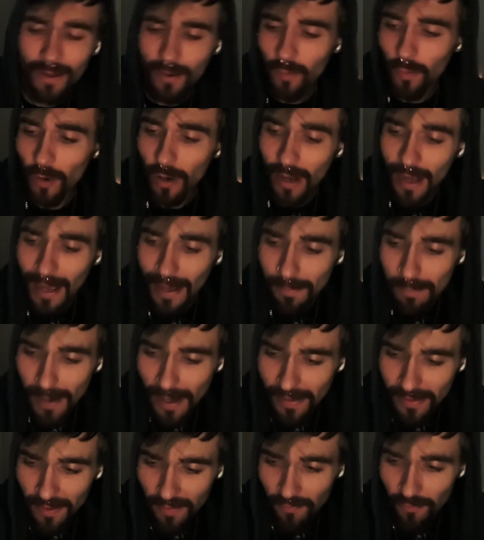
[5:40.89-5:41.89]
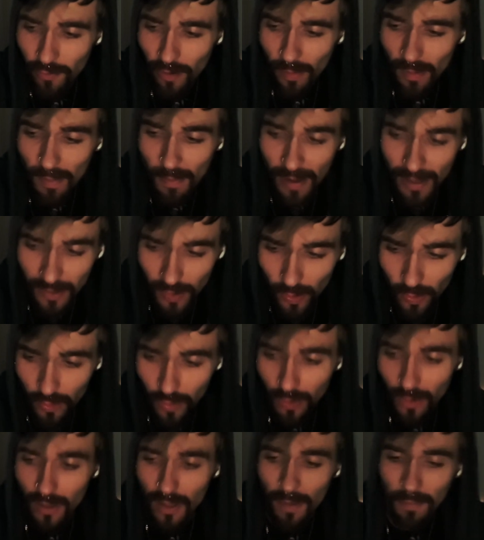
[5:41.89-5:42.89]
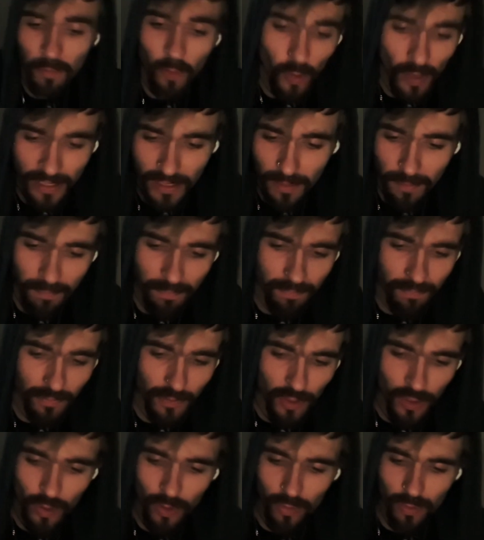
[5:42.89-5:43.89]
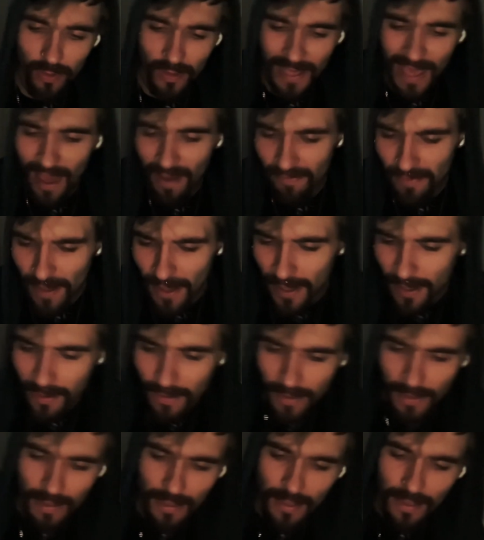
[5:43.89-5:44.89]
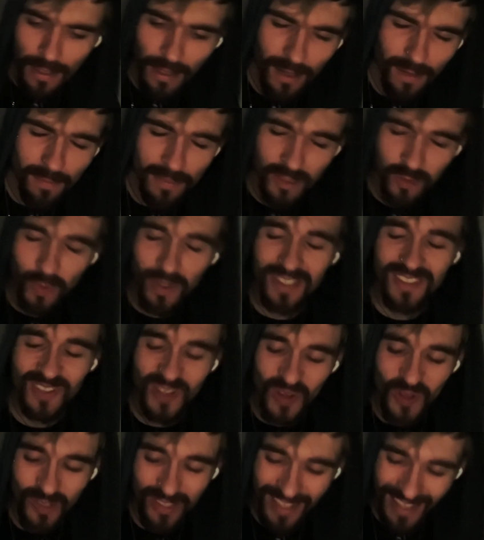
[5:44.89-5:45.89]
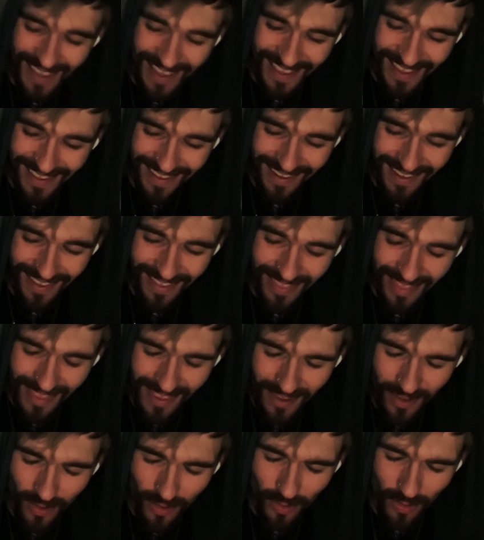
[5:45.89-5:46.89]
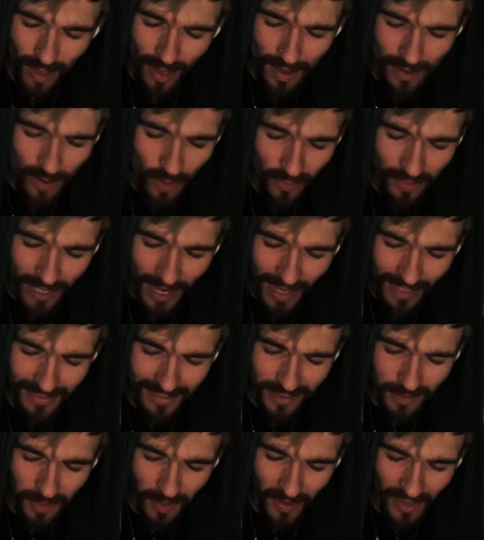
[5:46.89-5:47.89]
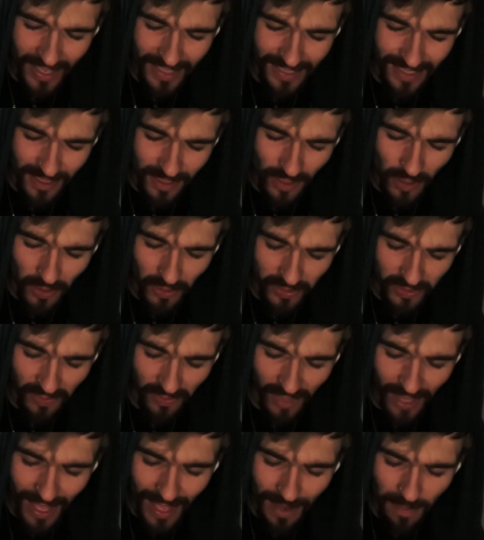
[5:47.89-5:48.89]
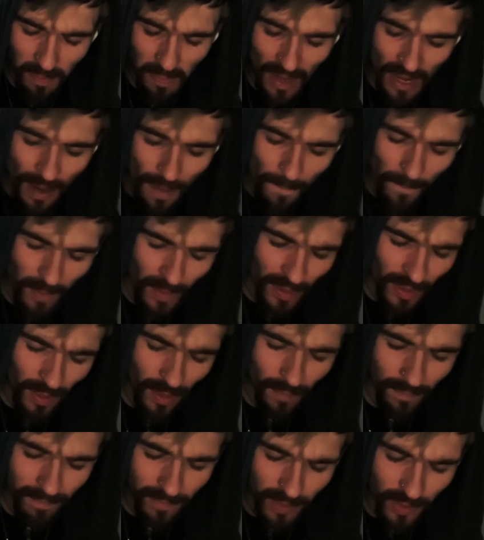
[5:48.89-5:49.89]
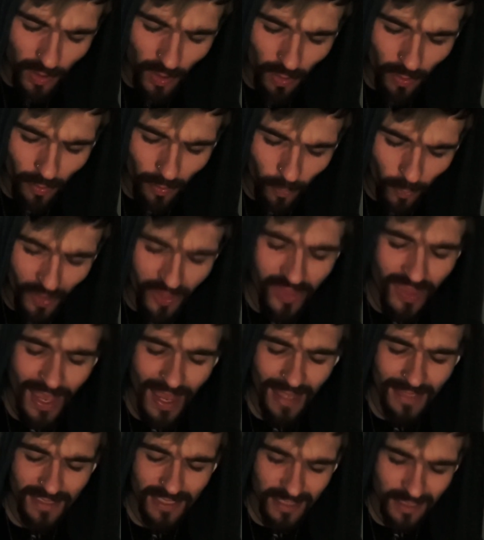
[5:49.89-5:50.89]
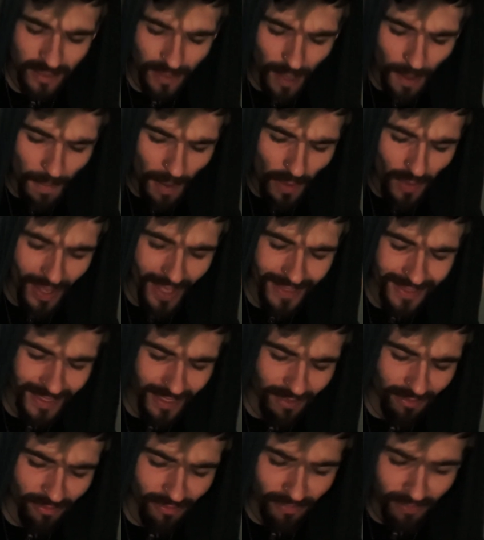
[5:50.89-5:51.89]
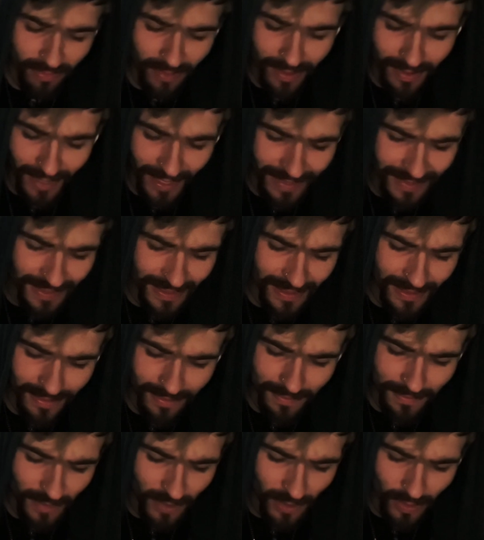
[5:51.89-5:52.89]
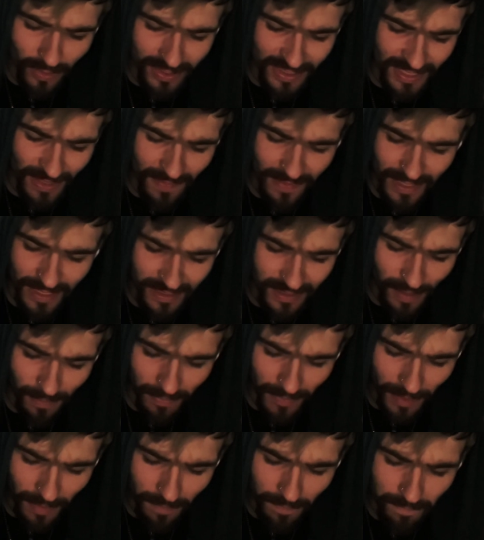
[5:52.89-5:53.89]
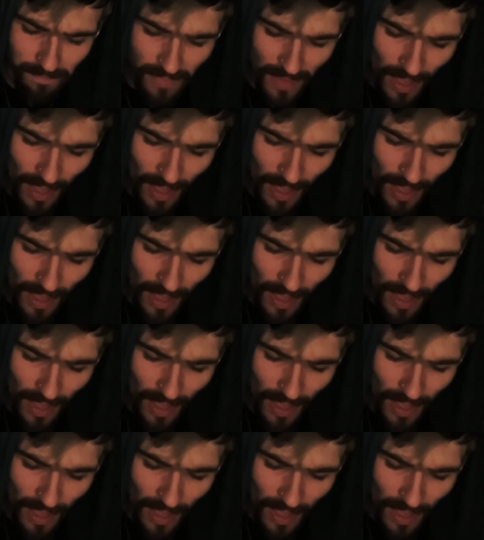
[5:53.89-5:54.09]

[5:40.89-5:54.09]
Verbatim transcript: Where I buy them from at my local um, Kratom, you know, cafe, um, is what it's called, and, they do uh, no tax. It's about eighteen dollars flat, but um, you know, with tax, it's about 19, 19 you know, seventy something.